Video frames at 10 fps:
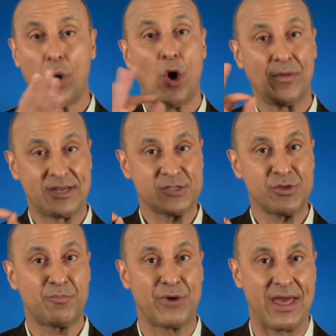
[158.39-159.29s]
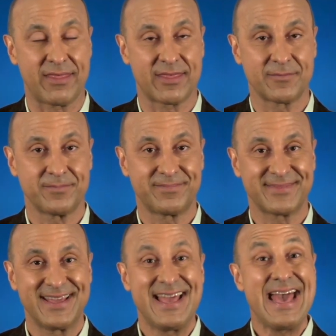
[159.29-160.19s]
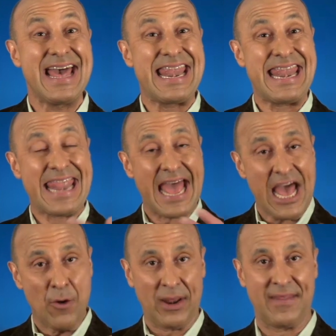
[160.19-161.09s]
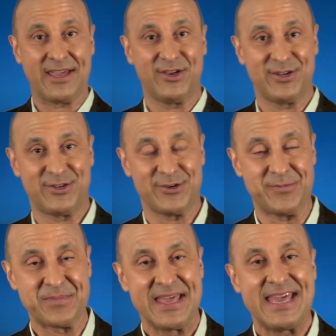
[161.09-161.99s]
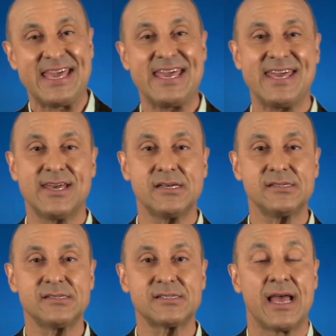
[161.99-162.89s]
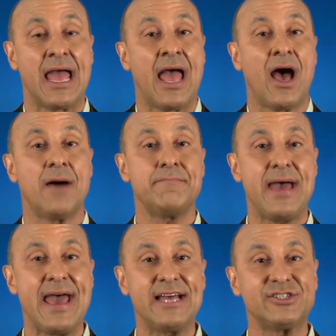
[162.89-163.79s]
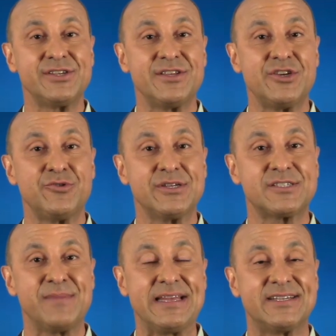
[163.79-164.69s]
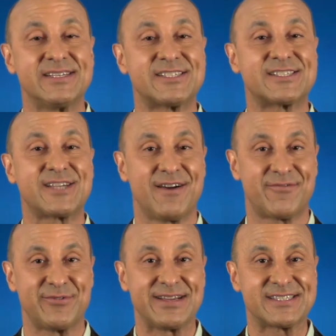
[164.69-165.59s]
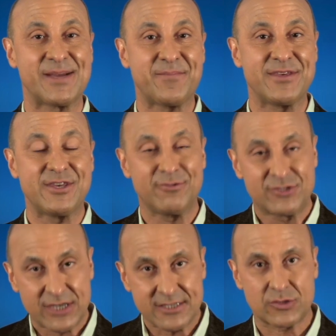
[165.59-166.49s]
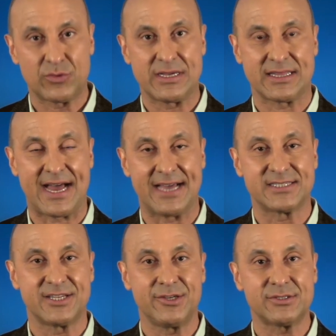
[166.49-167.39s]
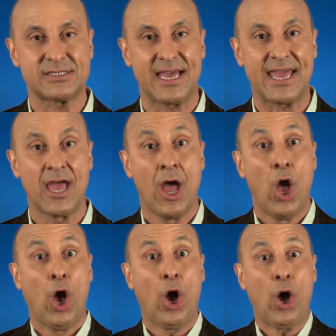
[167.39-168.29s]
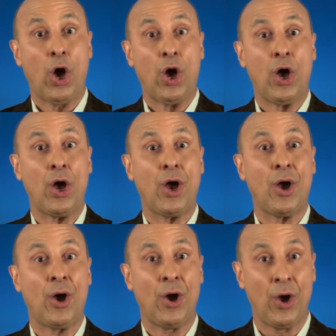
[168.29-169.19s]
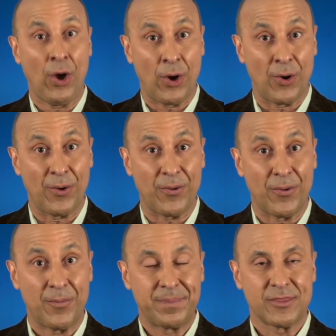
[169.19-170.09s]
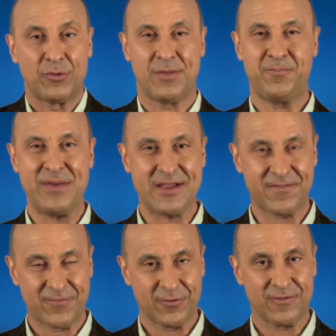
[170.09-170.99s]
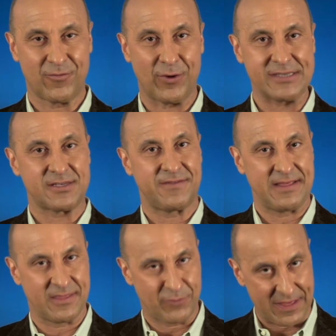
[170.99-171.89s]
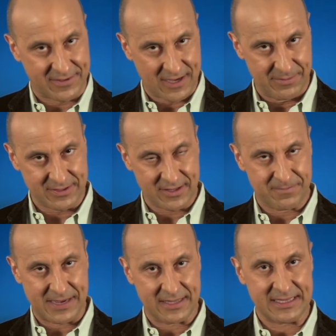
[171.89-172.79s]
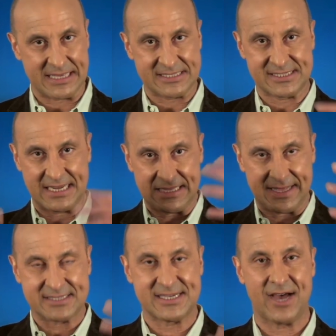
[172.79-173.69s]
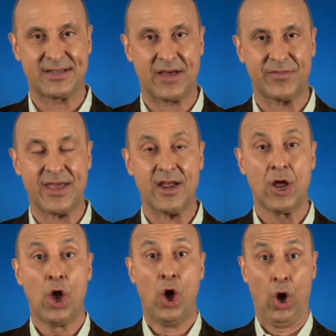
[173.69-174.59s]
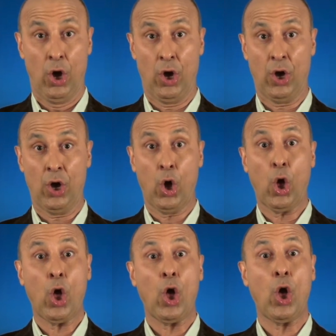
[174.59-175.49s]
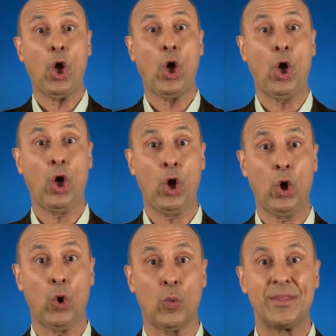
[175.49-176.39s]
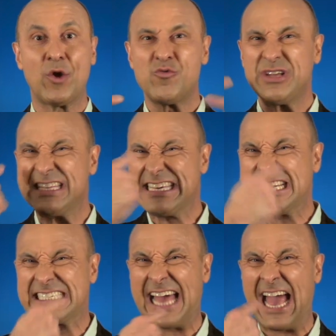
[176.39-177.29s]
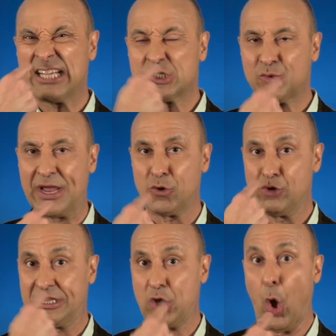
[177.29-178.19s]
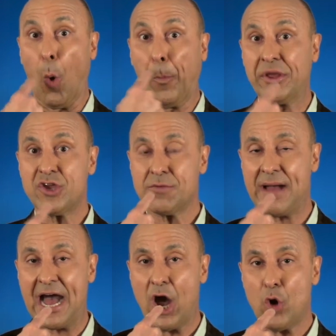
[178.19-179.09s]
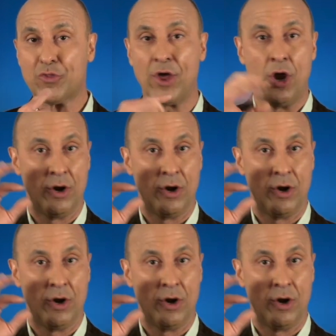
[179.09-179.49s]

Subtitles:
Only just with breath. Now what I'd like you to do is imagine that you just made a discovery, something you just realized, and you say, oh, with a big full voice, feeling the breath come into the belly and sending that sound out there. Oh! Really exaggerate. Really open your mouth.